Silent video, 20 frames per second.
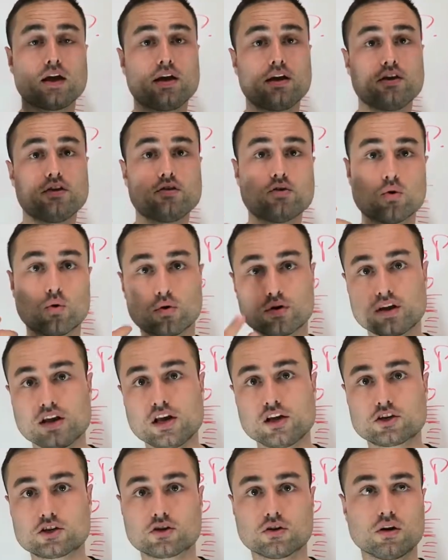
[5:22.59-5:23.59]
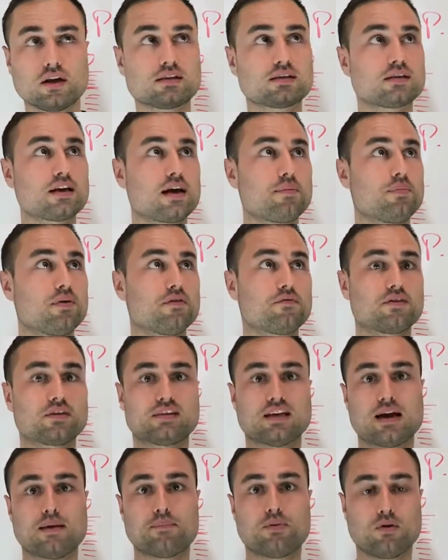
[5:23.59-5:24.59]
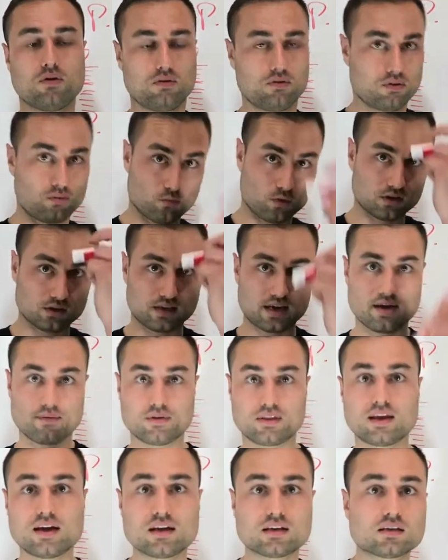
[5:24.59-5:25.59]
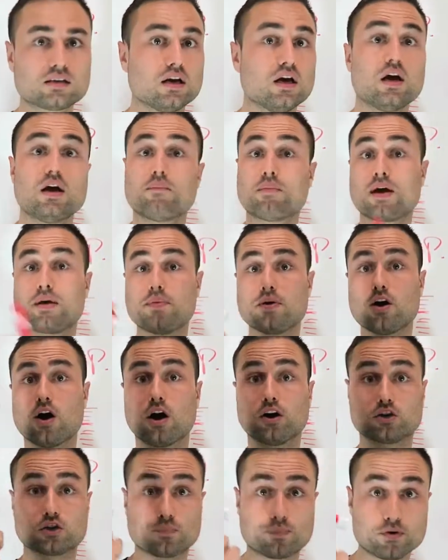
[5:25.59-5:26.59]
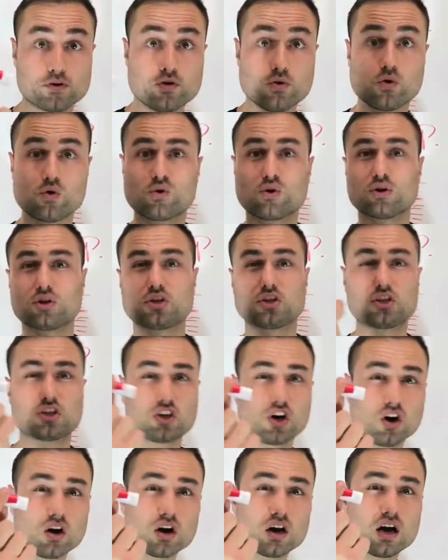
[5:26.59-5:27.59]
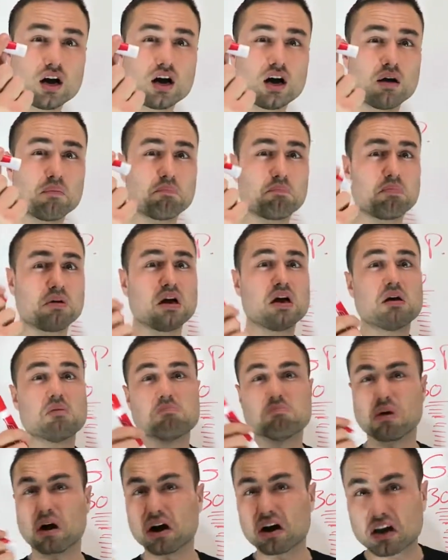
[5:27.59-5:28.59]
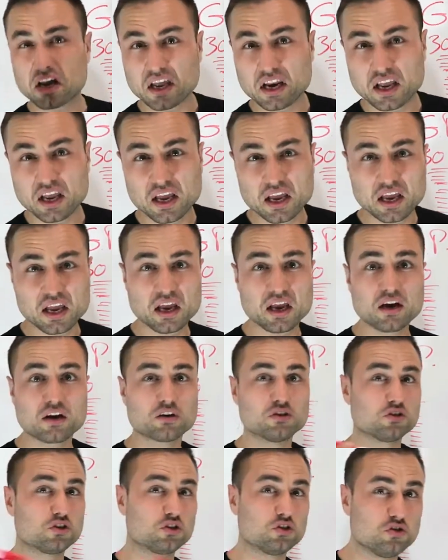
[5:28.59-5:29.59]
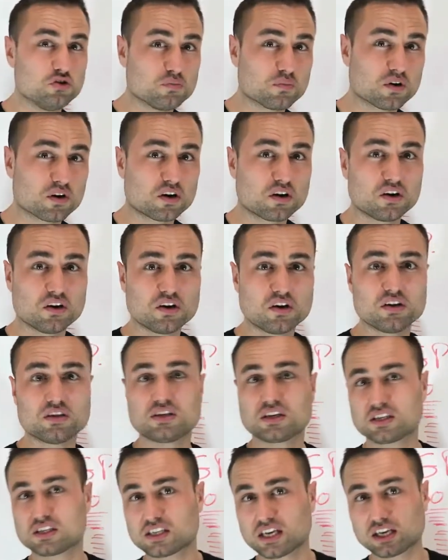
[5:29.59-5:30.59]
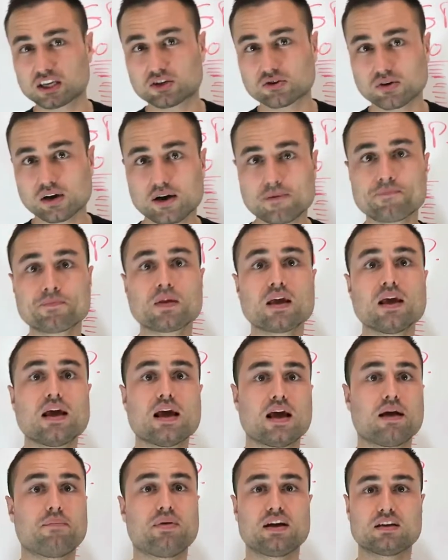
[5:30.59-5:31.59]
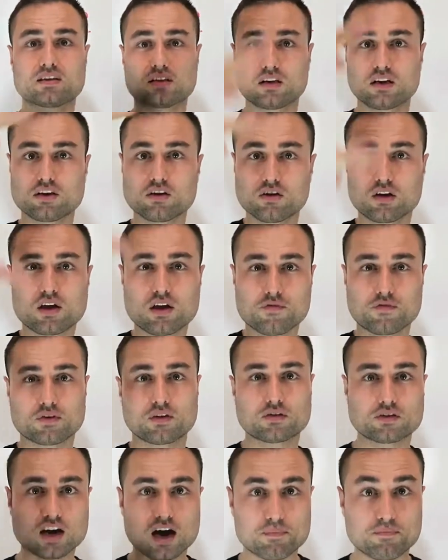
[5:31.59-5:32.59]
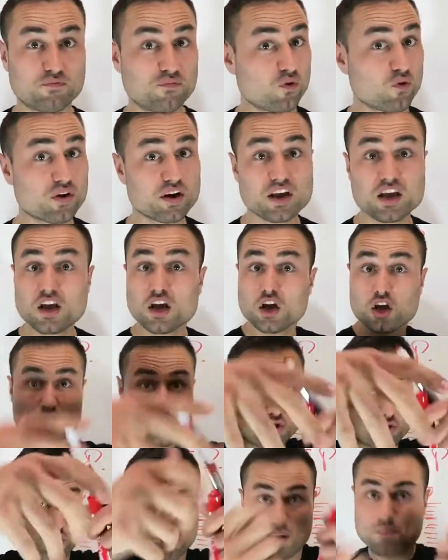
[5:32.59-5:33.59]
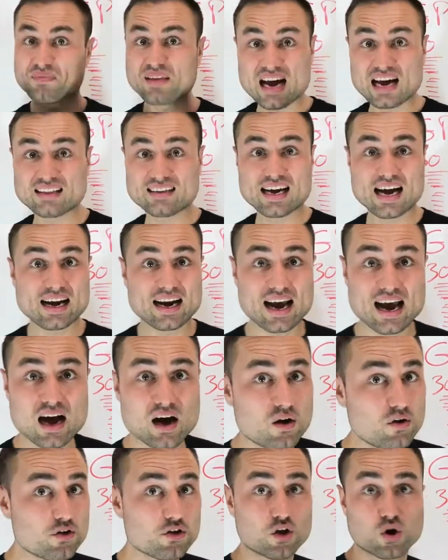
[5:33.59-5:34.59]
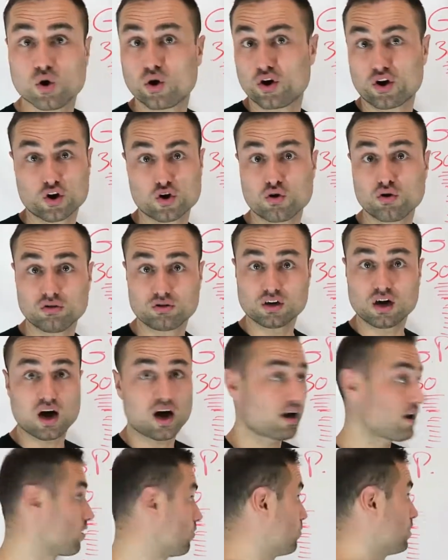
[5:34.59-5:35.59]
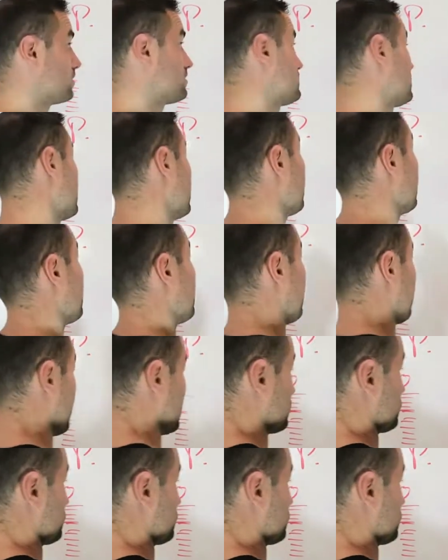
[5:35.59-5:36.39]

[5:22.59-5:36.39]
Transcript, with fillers: in your niche. So let's type in, for example, once again with this, maybe entrepreneur, startup, marketing, consumer goods, etc. And basically you're looking for the top 40, you rip that data out, you go to Google Doc, and once again,